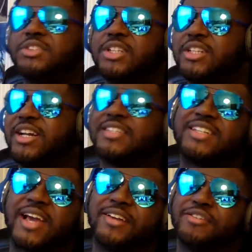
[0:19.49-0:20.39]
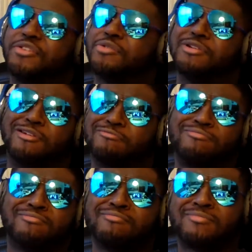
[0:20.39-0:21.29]
And then I decided to, you know,
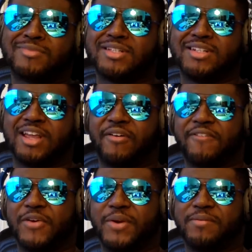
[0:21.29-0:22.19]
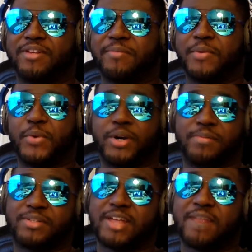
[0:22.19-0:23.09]
not review it, and some people were
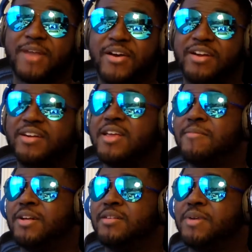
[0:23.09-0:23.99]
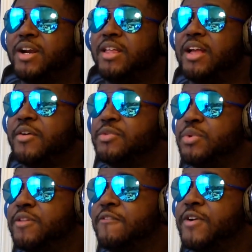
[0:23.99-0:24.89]
upset about it because apparently I was
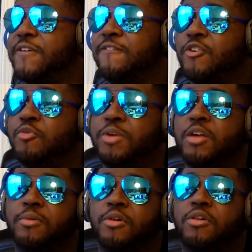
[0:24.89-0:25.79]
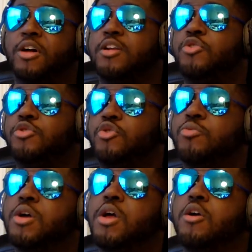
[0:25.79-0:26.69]
one of the very few people on
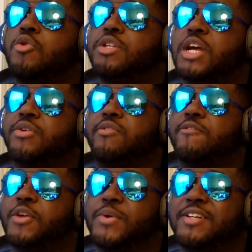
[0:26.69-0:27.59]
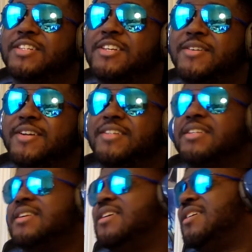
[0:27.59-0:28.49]
YouTube who's actually reviewing the series.
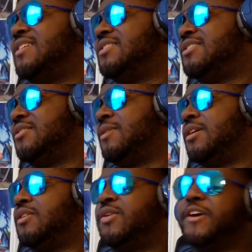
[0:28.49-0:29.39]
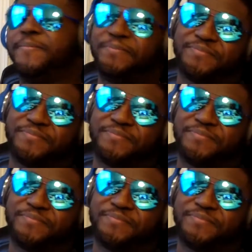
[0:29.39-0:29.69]
So I'm like, you know what?